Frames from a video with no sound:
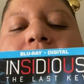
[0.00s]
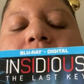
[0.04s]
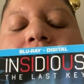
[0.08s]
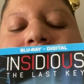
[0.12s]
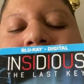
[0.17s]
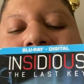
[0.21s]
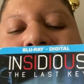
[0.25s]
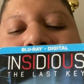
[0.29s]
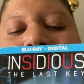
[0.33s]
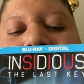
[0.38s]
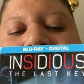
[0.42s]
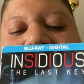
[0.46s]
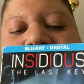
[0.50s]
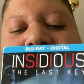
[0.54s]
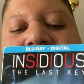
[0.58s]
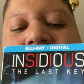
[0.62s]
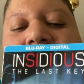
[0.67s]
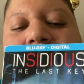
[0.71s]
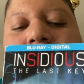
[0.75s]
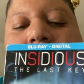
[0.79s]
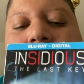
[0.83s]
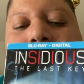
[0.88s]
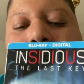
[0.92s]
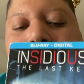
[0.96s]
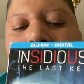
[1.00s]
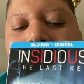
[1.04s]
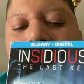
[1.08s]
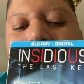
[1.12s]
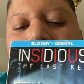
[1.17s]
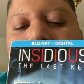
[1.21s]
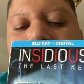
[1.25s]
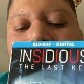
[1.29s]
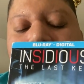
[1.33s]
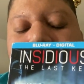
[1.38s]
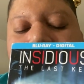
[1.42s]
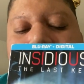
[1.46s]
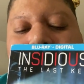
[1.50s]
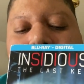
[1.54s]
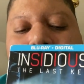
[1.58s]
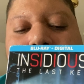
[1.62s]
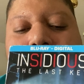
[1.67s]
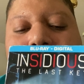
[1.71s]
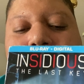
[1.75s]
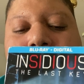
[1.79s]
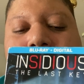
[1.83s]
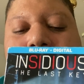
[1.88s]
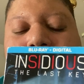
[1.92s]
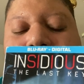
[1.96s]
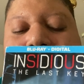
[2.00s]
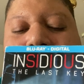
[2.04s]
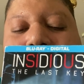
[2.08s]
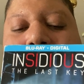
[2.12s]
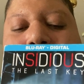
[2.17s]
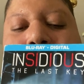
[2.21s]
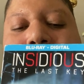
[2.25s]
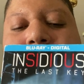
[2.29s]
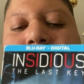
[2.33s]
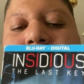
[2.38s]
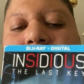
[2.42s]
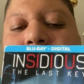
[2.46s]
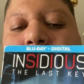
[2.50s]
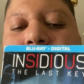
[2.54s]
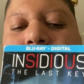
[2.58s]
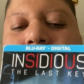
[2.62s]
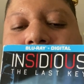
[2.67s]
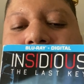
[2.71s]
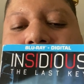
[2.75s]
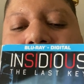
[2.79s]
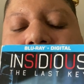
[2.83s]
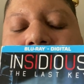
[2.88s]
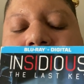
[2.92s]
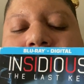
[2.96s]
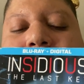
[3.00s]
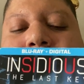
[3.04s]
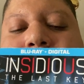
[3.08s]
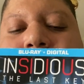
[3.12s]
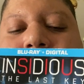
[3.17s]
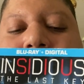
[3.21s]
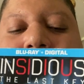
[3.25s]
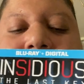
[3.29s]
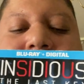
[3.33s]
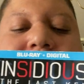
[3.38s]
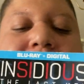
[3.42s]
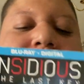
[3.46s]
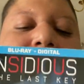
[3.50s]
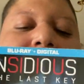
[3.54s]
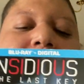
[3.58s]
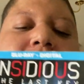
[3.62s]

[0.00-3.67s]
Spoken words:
of how she got her powers and what really happened in her life, but...